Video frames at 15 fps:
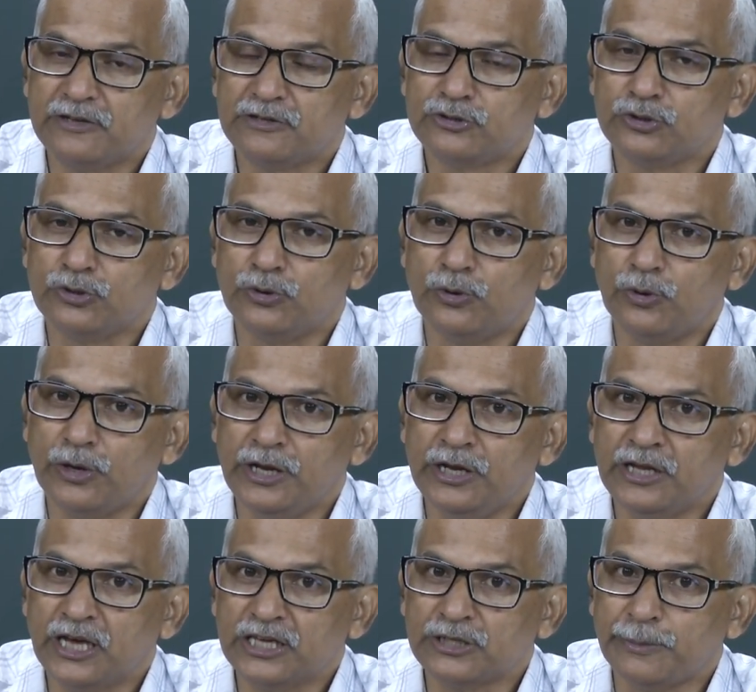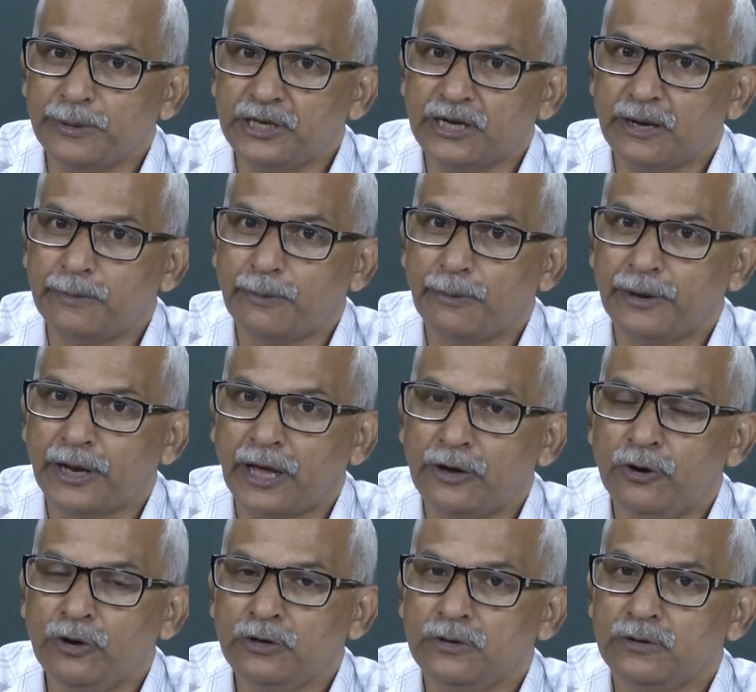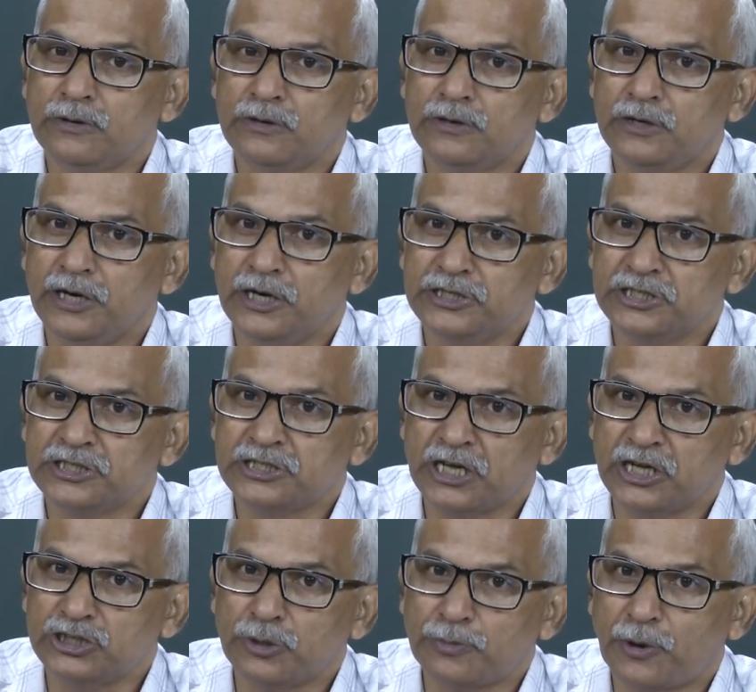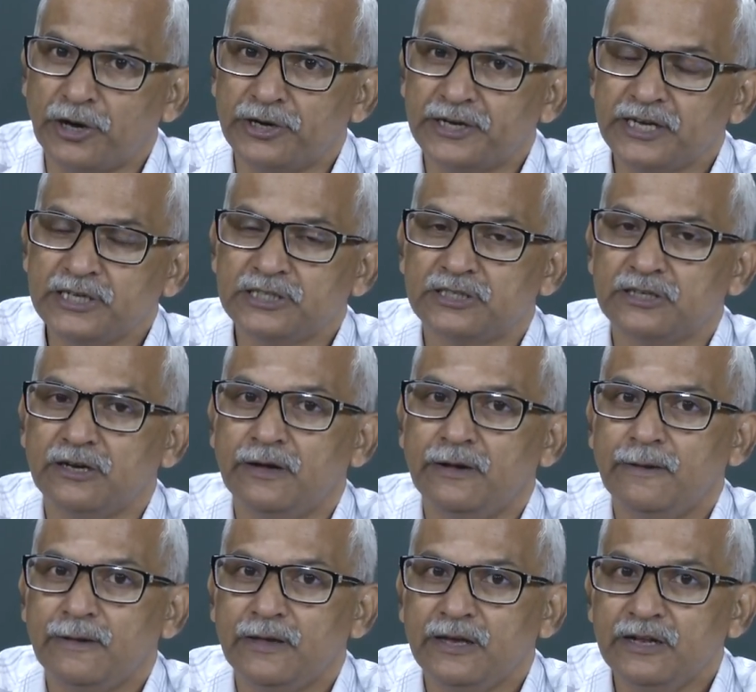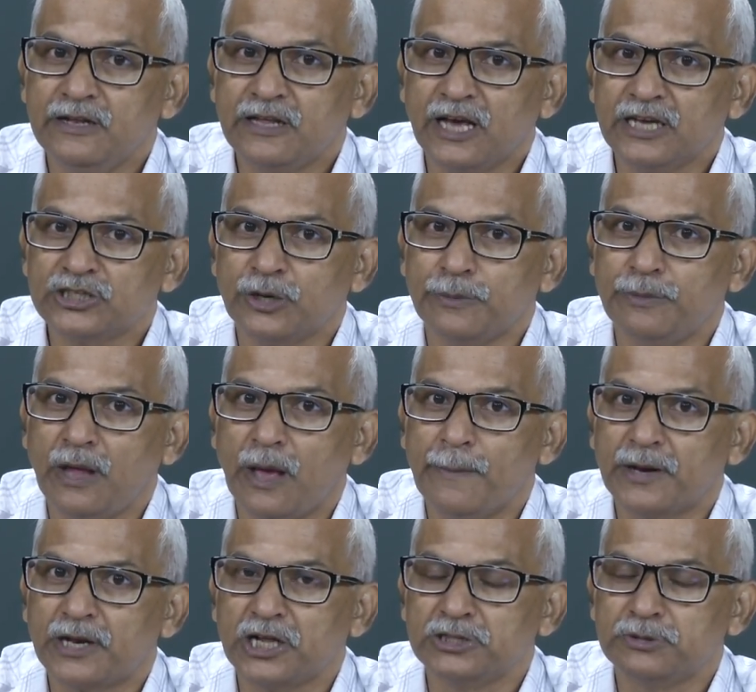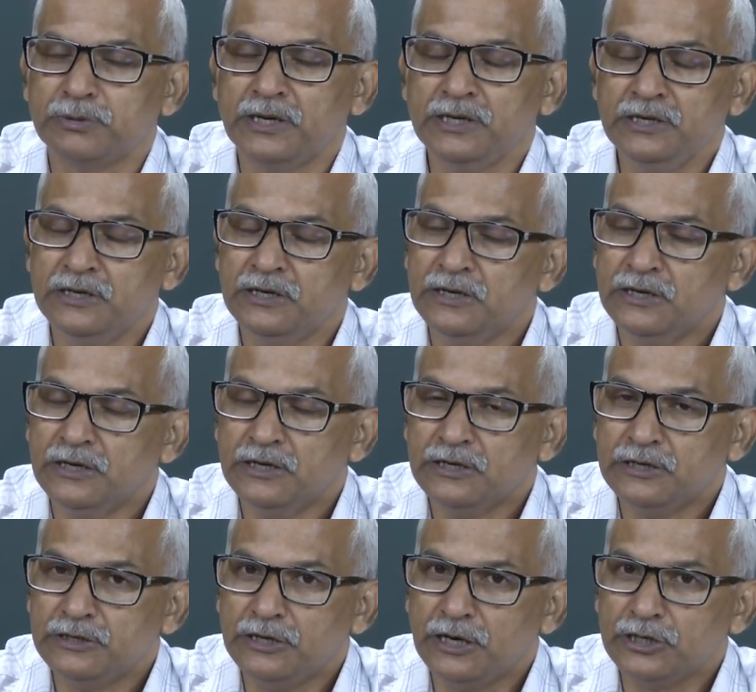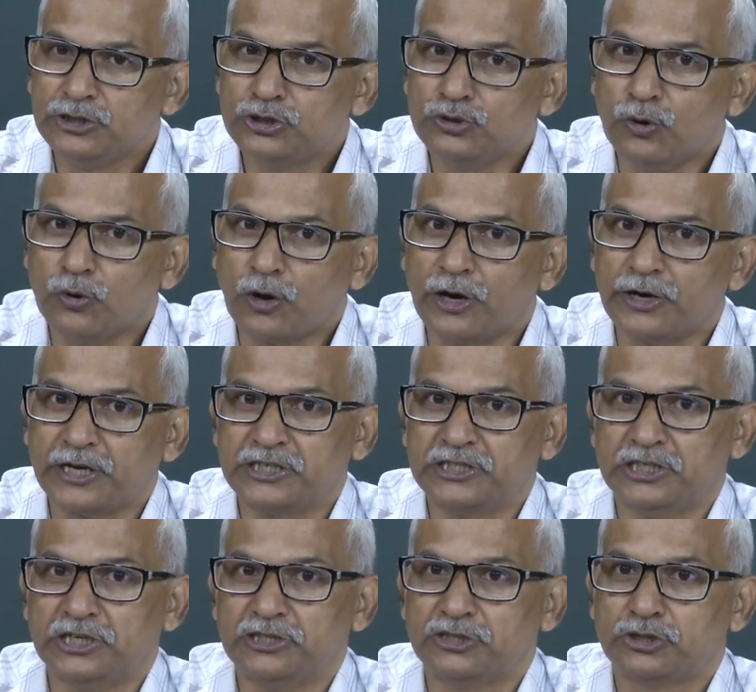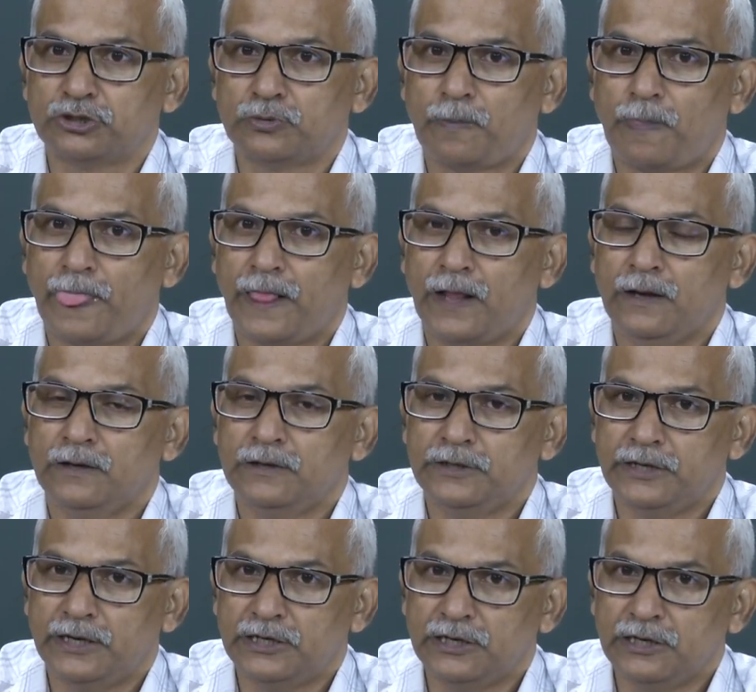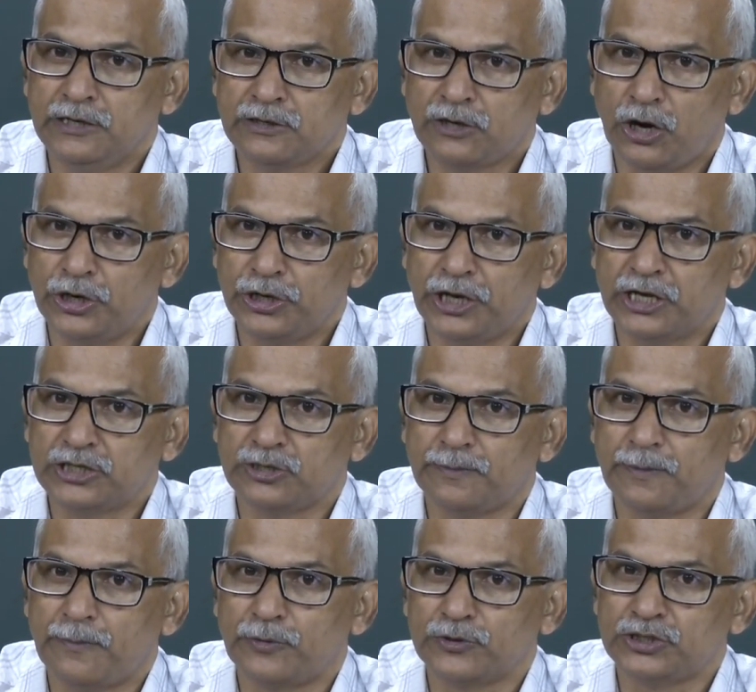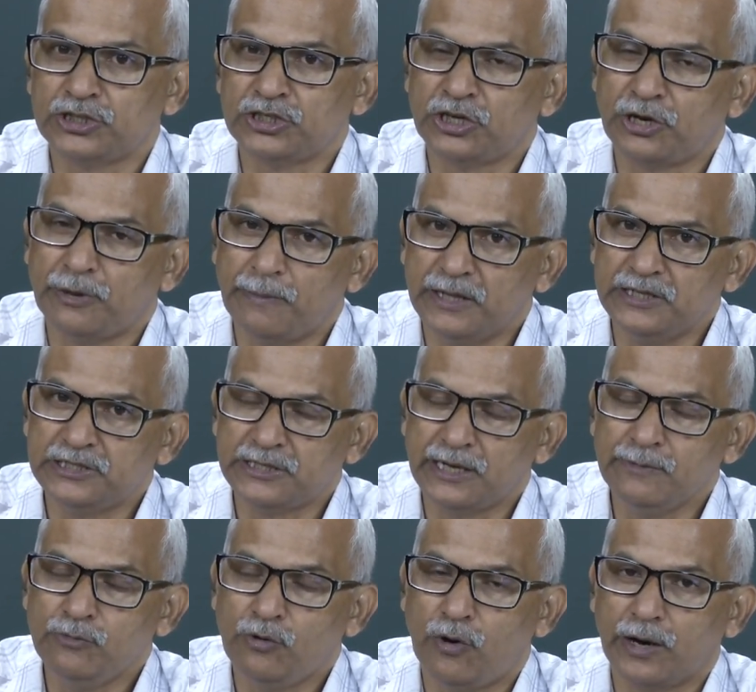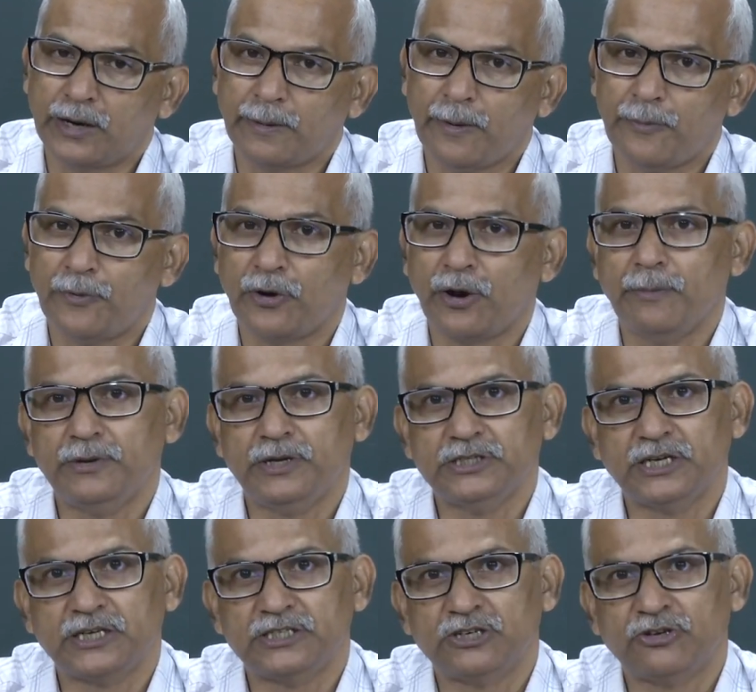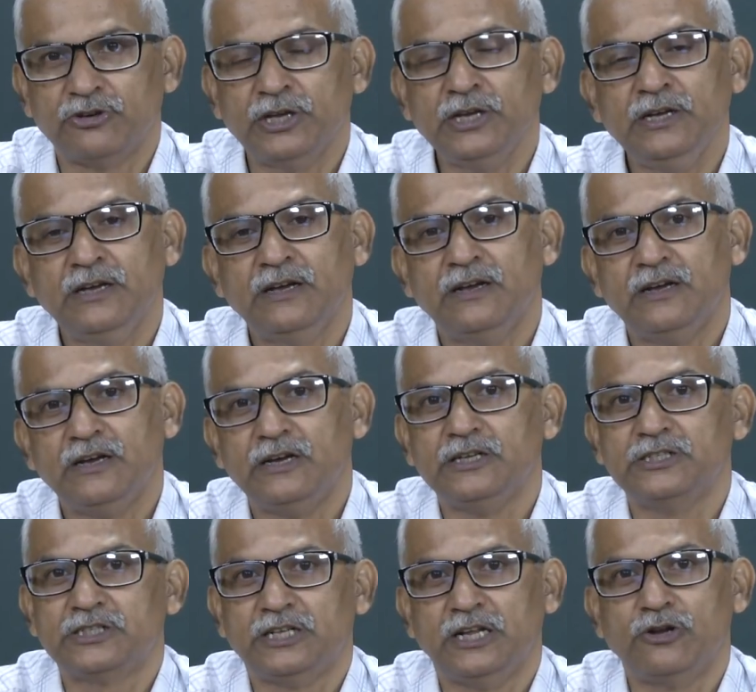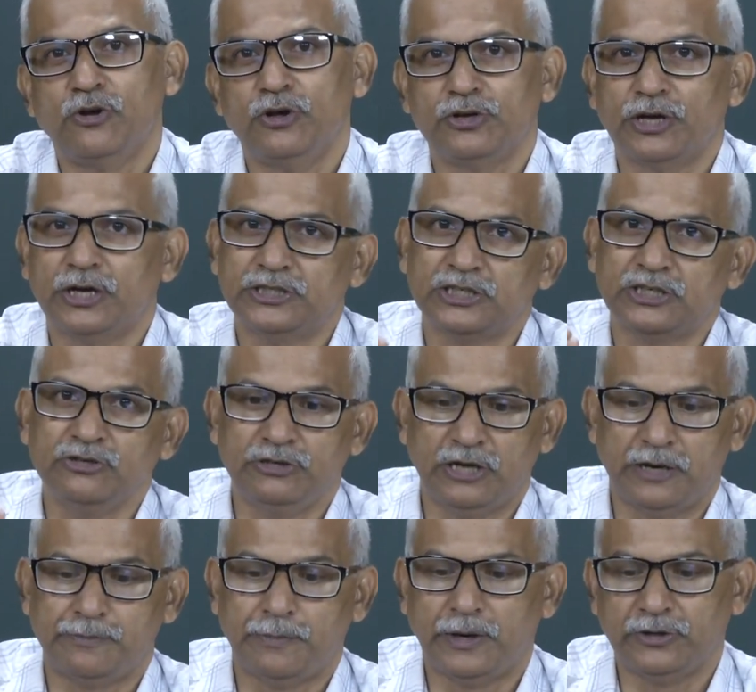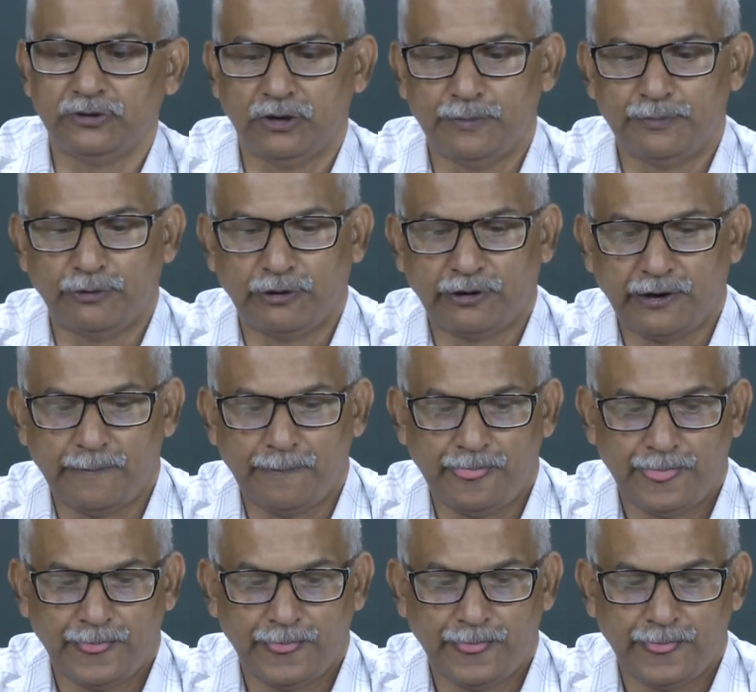So, in case of interrupt driven I O there is a change of context, in case of DMA transfer there is no context change. The context of the processor remains same whatever program it is executing it is still going to execute that particular program.